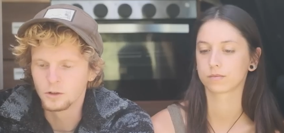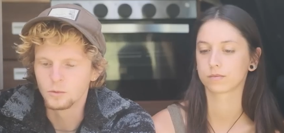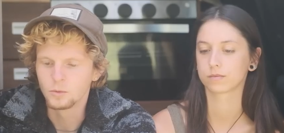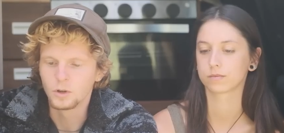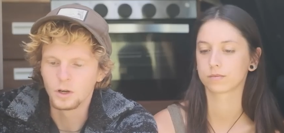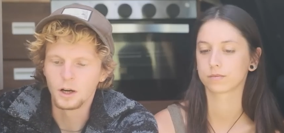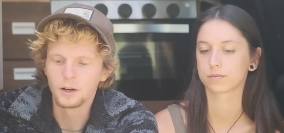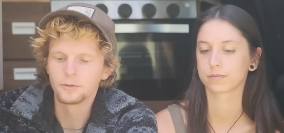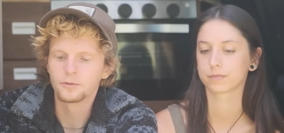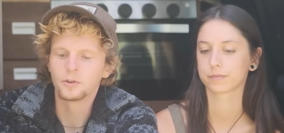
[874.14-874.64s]

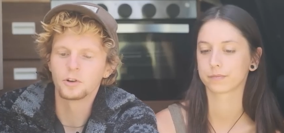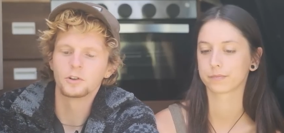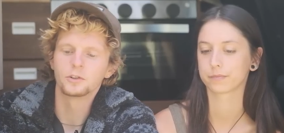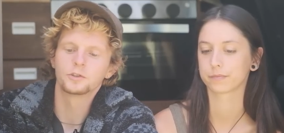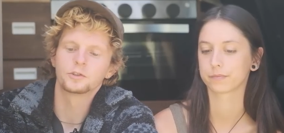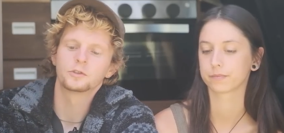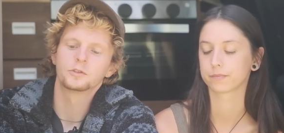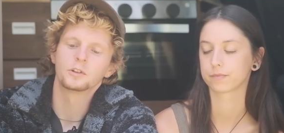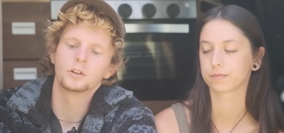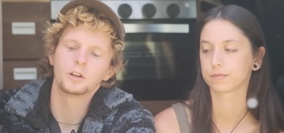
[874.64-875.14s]
Speaker 1: When I
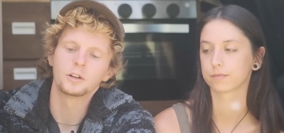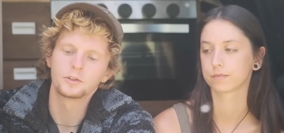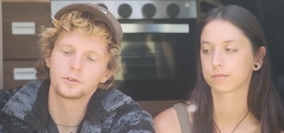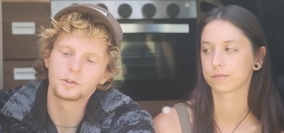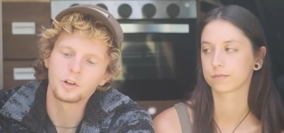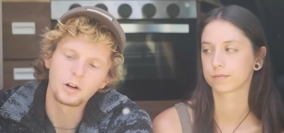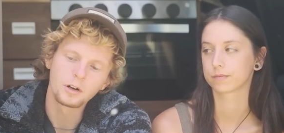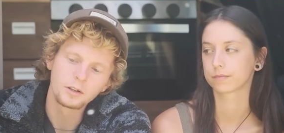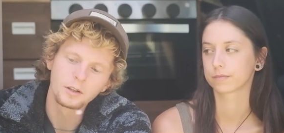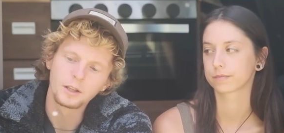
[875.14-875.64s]
first uh,
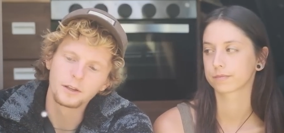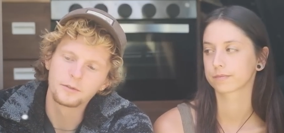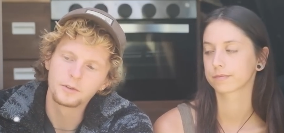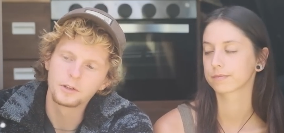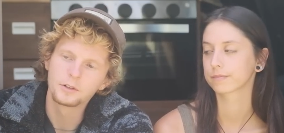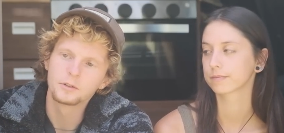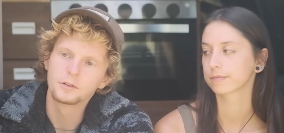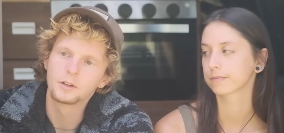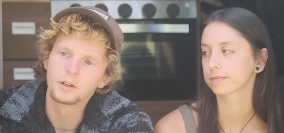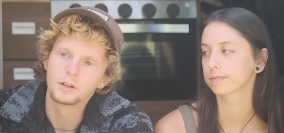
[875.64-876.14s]
started
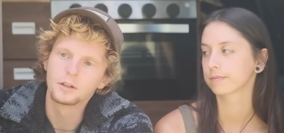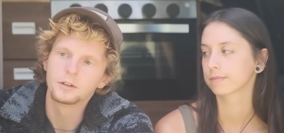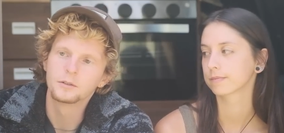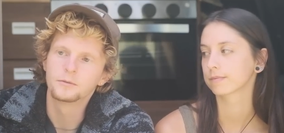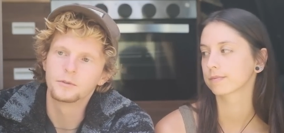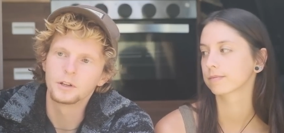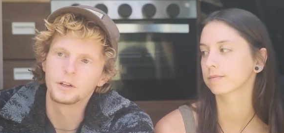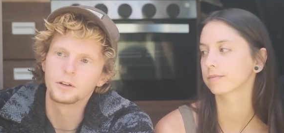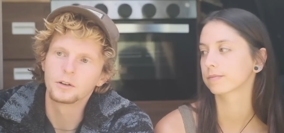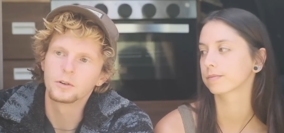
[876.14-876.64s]
living in
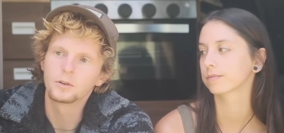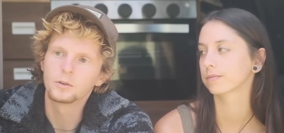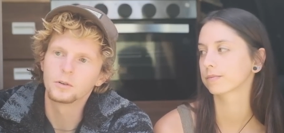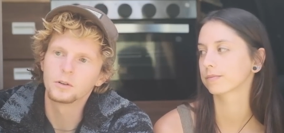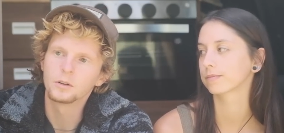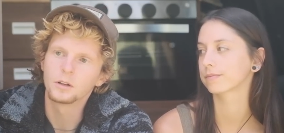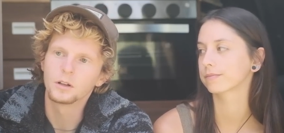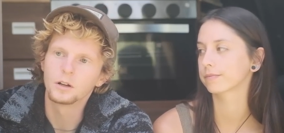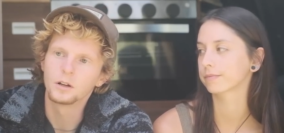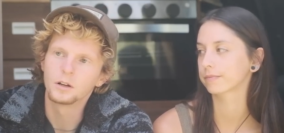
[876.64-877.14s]
a
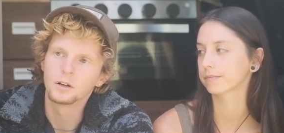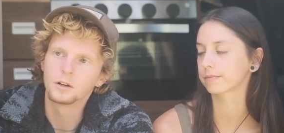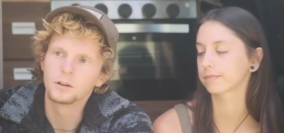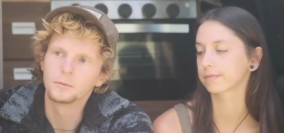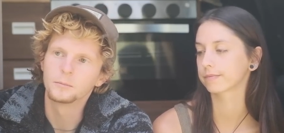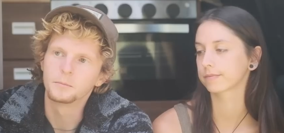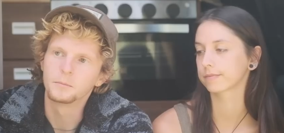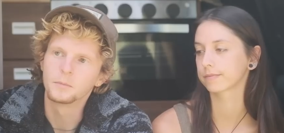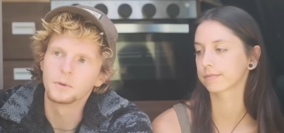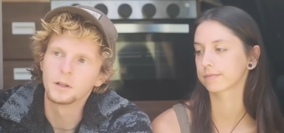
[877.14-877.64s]
vehicle,
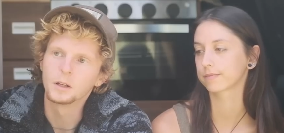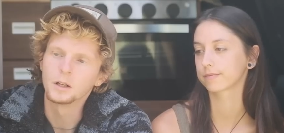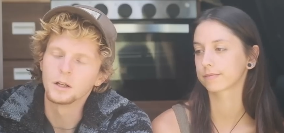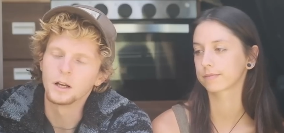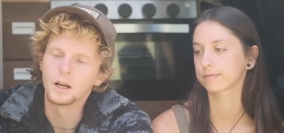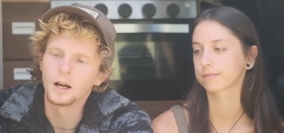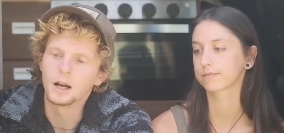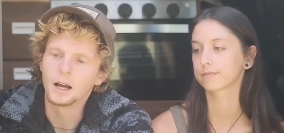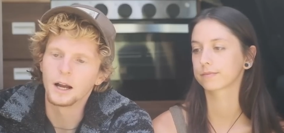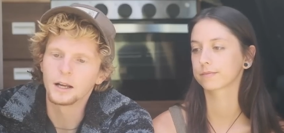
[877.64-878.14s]
um,
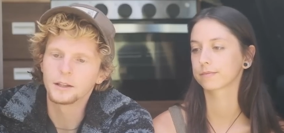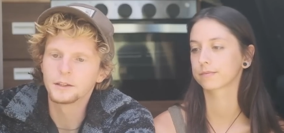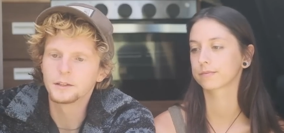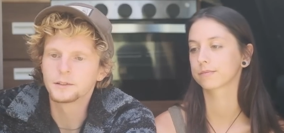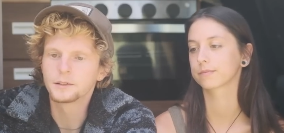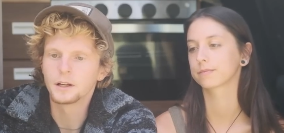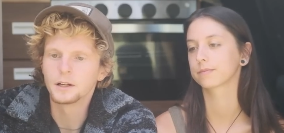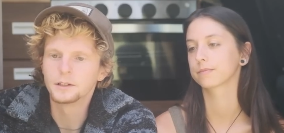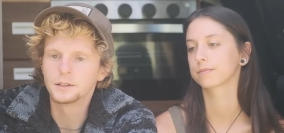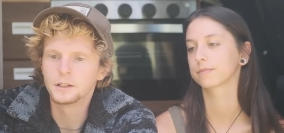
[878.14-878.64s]
I had
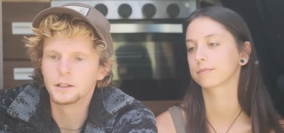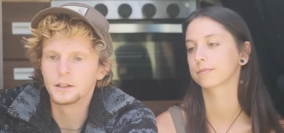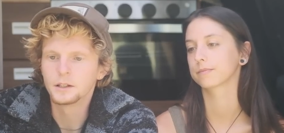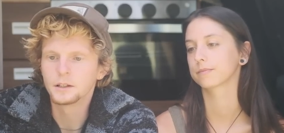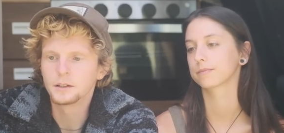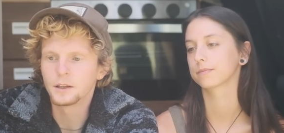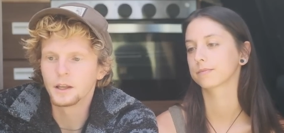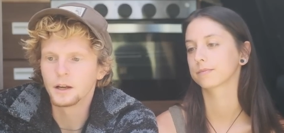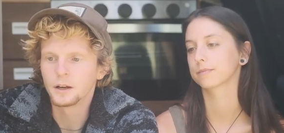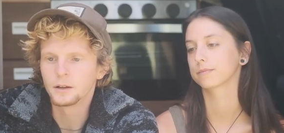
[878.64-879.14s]
this
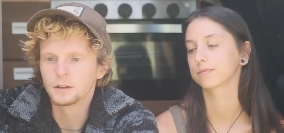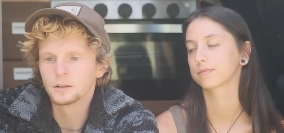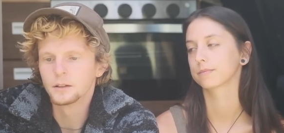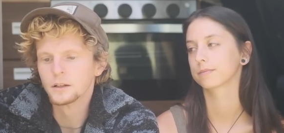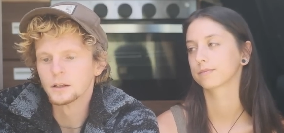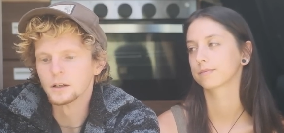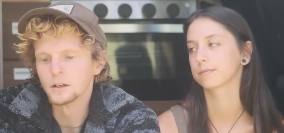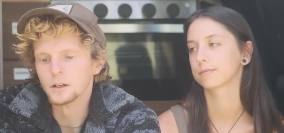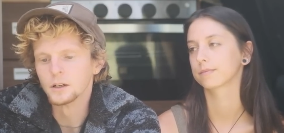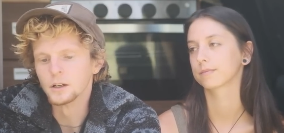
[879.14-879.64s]
idea that
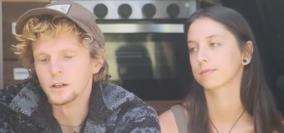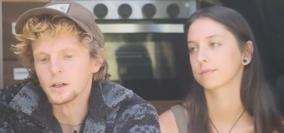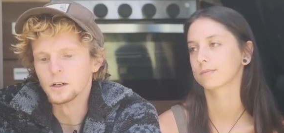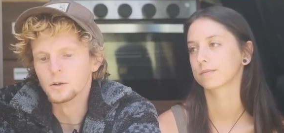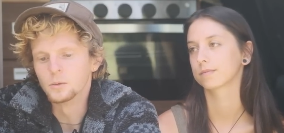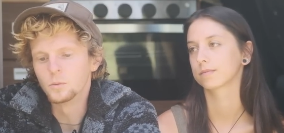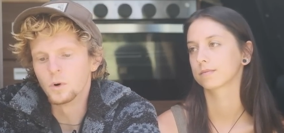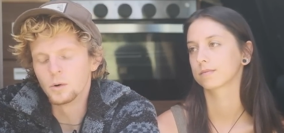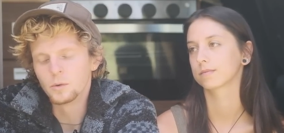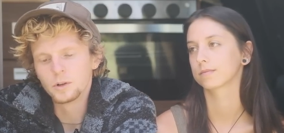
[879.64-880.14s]

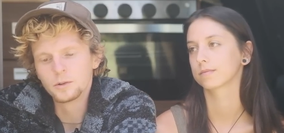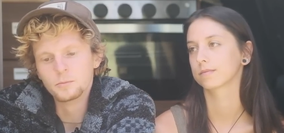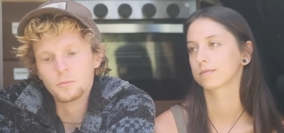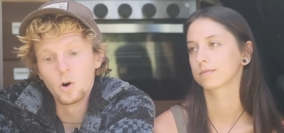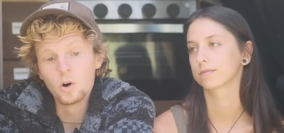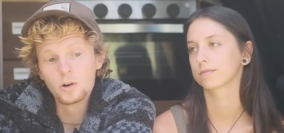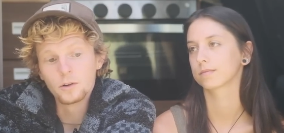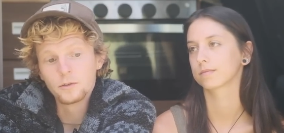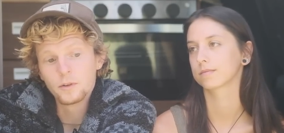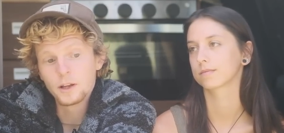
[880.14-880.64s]
what would
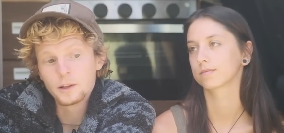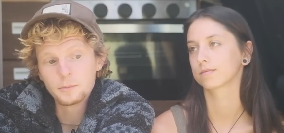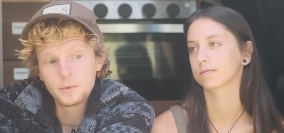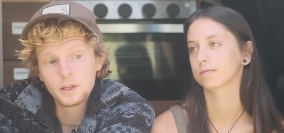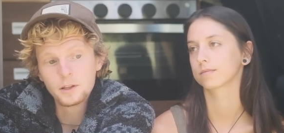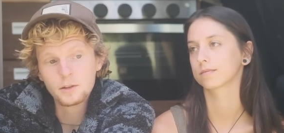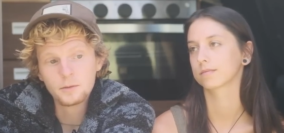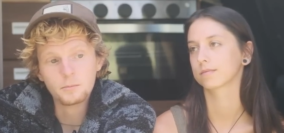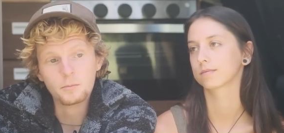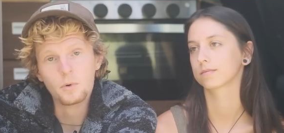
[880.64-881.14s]
motivate
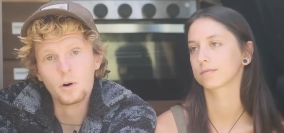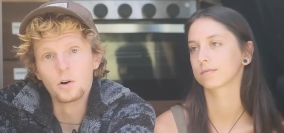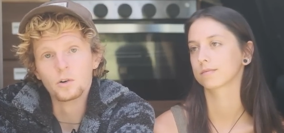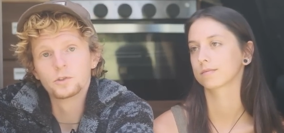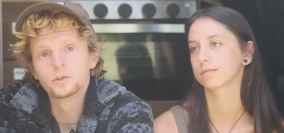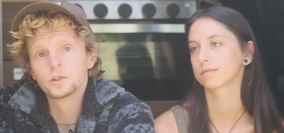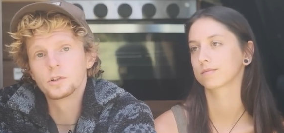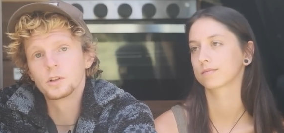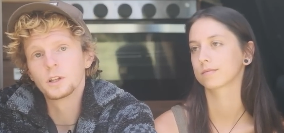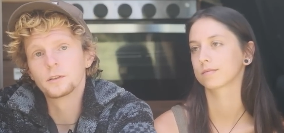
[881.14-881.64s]
me the
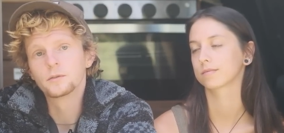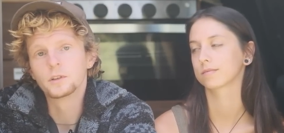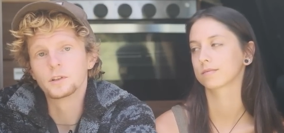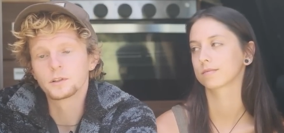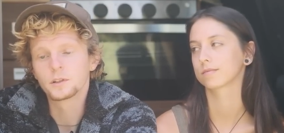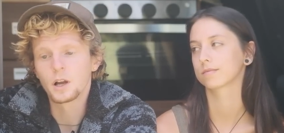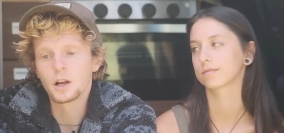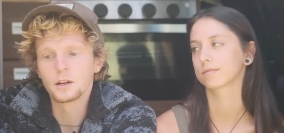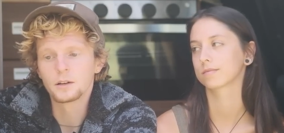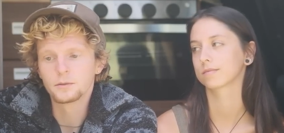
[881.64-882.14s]
most to live
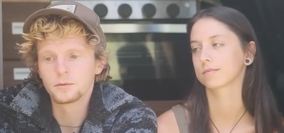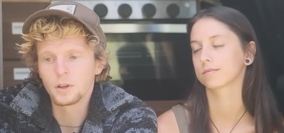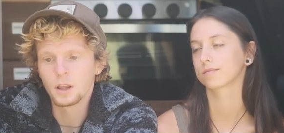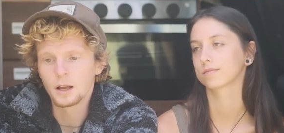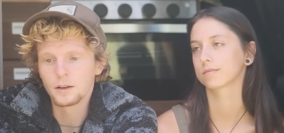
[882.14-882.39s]
this kind of